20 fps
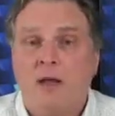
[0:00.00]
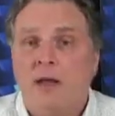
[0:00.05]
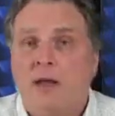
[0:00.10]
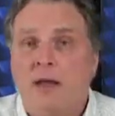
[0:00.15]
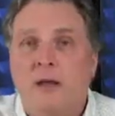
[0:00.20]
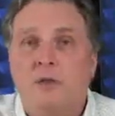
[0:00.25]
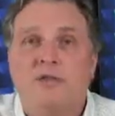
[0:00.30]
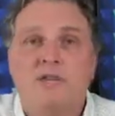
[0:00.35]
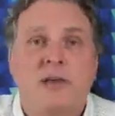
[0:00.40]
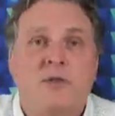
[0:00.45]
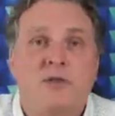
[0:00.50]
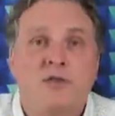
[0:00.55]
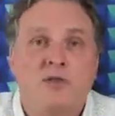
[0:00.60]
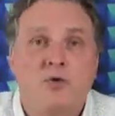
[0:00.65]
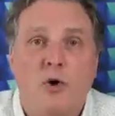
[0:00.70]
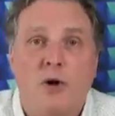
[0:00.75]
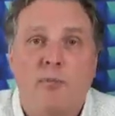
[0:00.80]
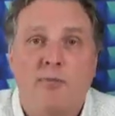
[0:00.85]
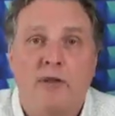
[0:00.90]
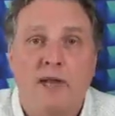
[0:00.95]
Here's how the
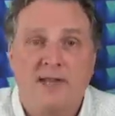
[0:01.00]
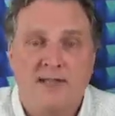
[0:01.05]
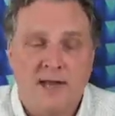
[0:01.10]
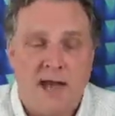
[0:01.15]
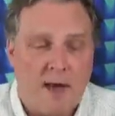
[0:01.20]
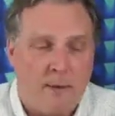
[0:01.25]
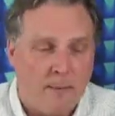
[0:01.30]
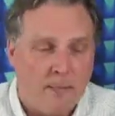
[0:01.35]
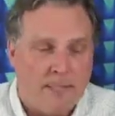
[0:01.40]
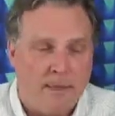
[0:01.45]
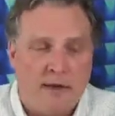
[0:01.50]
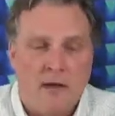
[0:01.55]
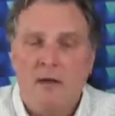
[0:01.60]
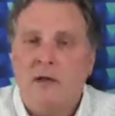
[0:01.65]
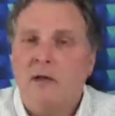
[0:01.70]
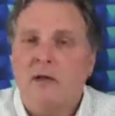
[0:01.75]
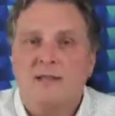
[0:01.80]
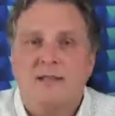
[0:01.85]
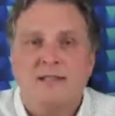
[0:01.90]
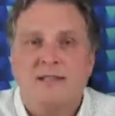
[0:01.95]
story plays out.
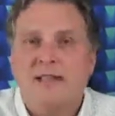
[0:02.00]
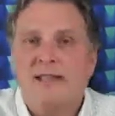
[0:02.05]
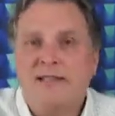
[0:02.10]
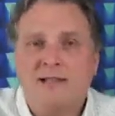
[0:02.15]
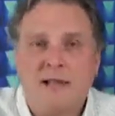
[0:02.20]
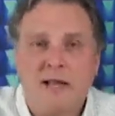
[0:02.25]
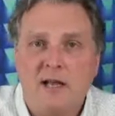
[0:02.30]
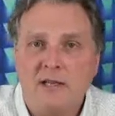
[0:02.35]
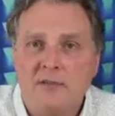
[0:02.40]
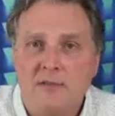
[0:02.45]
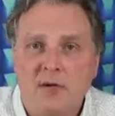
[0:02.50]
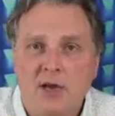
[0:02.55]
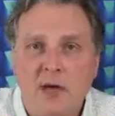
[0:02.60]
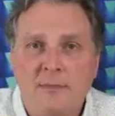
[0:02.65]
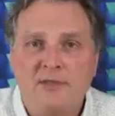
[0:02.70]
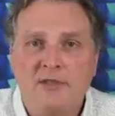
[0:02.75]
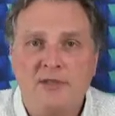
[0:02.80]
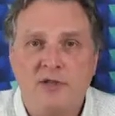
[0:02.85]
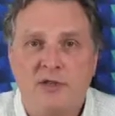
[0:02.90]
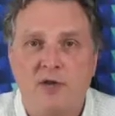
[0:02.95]
Slick salesman
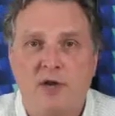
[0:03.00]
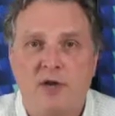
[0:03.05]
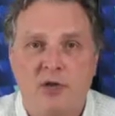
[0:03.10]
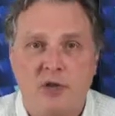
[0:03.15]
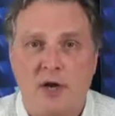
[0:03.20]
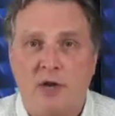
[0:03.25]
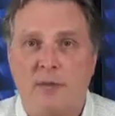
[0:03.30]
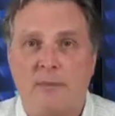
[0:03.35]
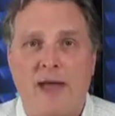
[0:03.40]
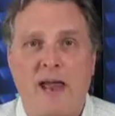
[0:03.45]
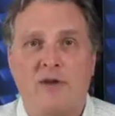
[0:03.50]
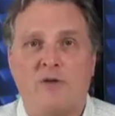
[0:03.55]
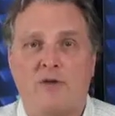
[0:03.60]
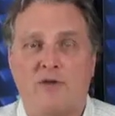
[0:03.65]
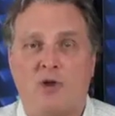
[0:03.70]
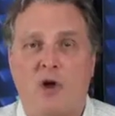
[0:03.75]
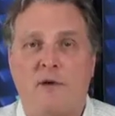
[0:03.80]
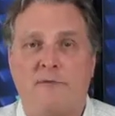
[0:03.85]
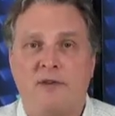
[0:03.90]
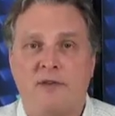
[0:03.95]
comes into your general manager's
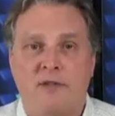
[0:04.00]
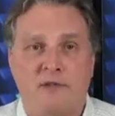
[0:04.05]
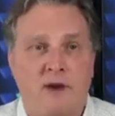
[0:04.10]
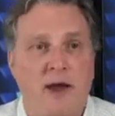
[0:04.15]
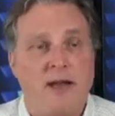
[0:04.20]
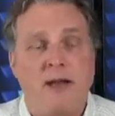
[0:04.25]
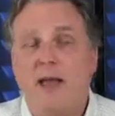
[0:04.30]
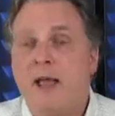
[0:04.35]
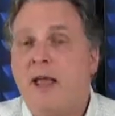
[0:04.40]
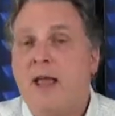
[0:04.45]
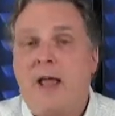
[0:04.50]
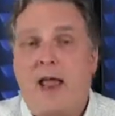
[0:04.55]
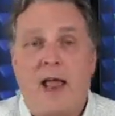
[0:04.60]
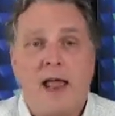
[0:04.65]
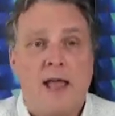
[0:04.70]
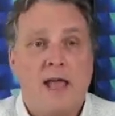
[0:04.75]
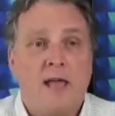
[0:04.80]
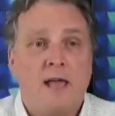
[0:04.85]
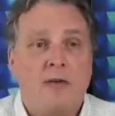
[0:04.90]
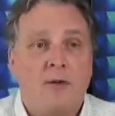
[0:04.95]
office, right,
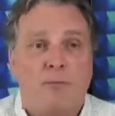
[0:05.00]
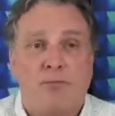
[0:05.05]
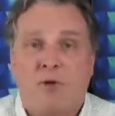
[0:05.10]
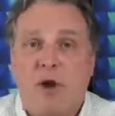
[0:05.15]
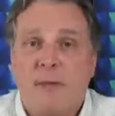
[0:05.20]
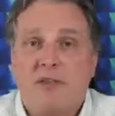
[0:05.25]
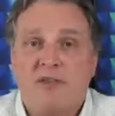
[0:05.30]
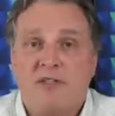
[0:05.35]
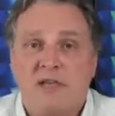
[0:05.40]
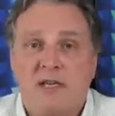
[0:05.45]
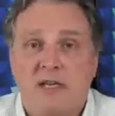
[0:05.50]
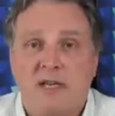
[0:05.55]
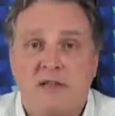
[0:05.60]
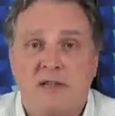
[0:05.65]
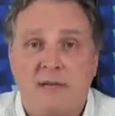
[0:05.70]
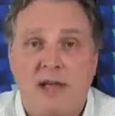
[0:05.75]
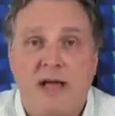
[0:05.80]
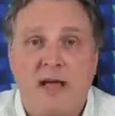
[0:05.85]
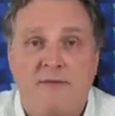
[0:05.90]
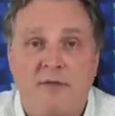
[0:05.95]
and promises
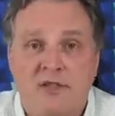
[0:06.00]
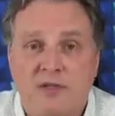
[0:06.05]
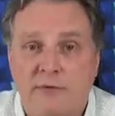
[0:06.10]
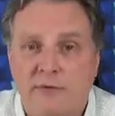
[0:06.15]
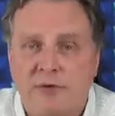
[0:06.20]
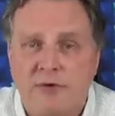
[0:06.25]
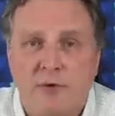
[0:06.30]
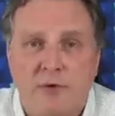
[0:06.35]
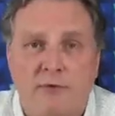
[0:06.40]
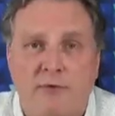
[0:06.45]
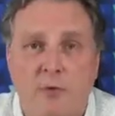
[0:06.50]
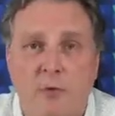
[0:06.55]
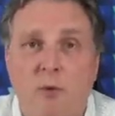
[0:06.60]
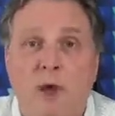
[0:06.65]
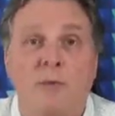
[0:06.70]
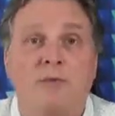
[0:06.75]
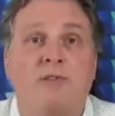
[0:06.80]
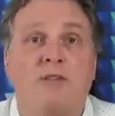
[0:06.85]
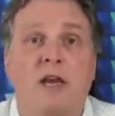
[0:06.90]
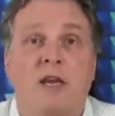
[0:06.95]
to have this beautiful
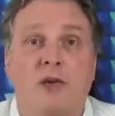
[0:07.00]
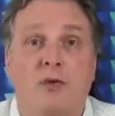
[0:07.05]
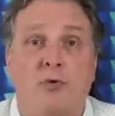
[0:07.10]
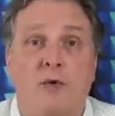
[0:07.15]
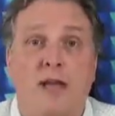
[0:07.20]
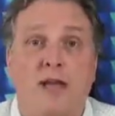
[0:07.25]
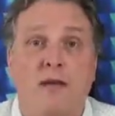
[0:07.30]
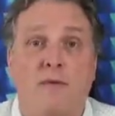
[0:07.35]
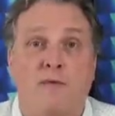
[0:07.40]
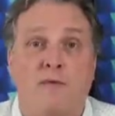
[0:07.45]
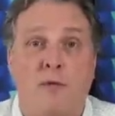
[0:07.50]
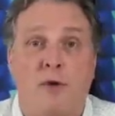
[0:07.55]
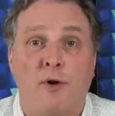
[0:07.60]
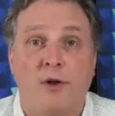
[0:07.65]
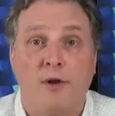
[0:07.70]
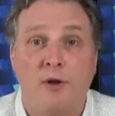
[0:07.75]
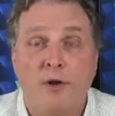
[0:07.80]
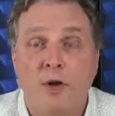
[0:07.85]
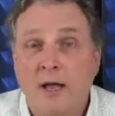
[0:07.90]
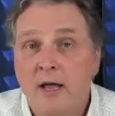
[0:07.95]
website created for
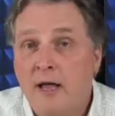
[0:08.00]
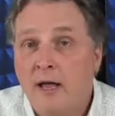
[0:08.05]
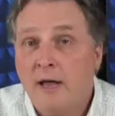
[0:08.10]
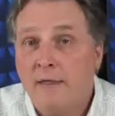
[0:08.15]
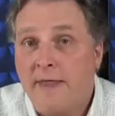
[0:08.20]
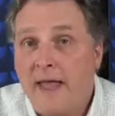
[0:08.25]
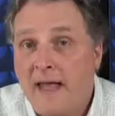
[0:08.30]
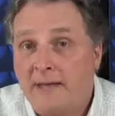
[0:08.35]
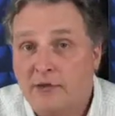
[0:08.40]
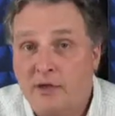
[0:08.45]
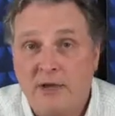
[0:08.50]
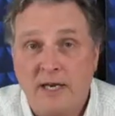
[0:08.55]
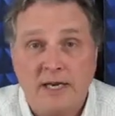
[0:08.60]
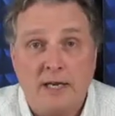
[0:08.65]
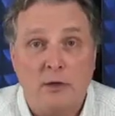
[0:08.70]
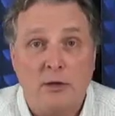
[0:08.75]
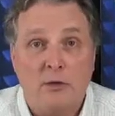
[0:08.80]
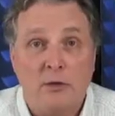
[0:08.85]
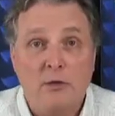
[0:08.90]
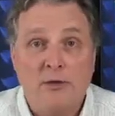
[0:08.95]
you that's going to
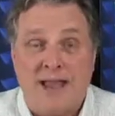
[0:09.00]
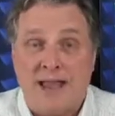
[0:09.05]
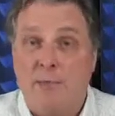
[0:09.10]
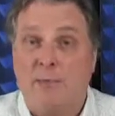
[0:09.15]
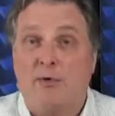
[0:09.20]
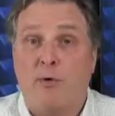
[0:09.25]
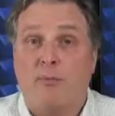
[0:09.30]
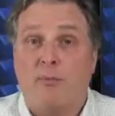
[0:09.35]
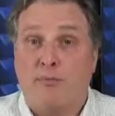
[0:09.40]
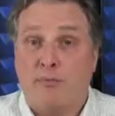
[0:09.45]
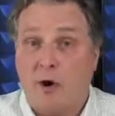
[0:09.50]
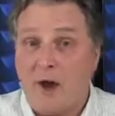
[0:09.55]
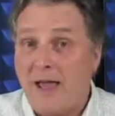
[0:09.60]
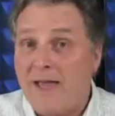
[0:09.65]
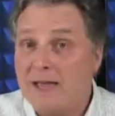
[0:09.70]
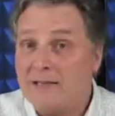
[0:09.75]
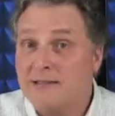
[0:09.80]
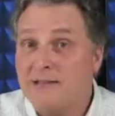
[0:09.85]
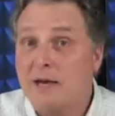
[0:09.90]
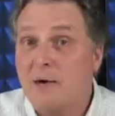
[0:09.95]
include a
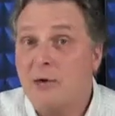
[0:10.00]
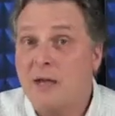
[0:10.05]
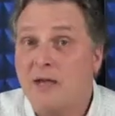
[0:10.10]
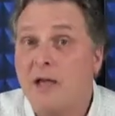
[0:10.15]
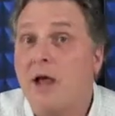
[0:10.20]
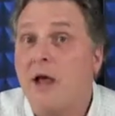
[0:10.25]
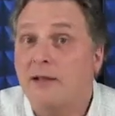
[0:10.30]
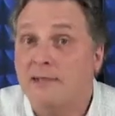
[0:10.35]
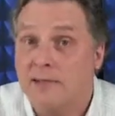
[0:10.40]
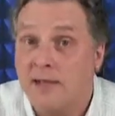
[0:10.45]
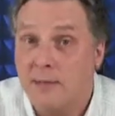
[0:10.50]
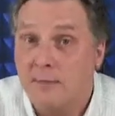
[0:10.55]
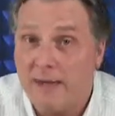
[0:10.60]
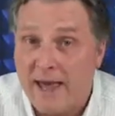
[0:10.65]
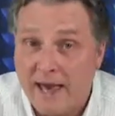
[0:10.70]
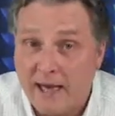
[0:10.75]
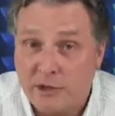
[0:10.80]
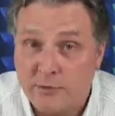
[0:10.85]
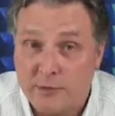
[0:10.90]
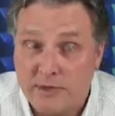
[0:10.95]
proprietary content
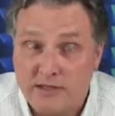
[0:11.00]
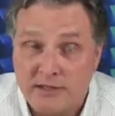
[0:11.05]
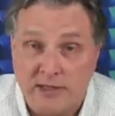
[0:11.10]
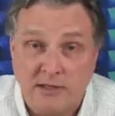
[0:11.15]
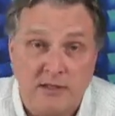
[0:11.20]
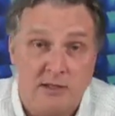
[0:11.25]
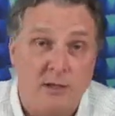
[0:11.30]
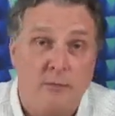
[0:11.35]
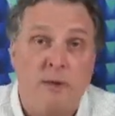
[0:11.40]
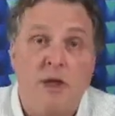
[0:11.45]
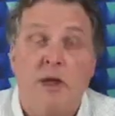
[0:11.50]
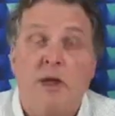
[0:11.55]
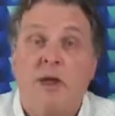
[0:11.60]
management system